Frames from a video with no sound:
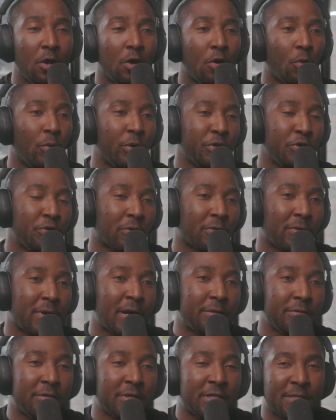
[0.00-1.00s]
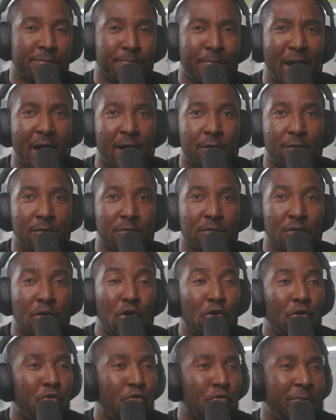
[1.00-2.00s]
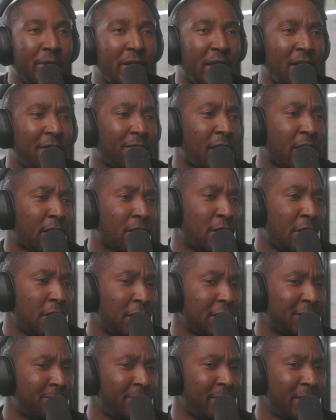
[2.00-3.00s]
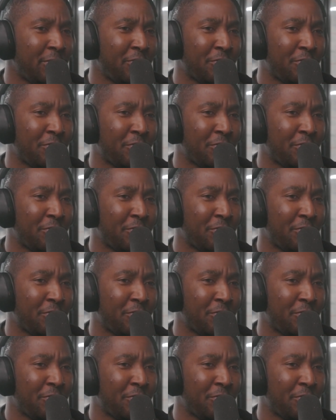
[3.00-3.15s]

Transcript: When you're around your spouse, you behave like a husband,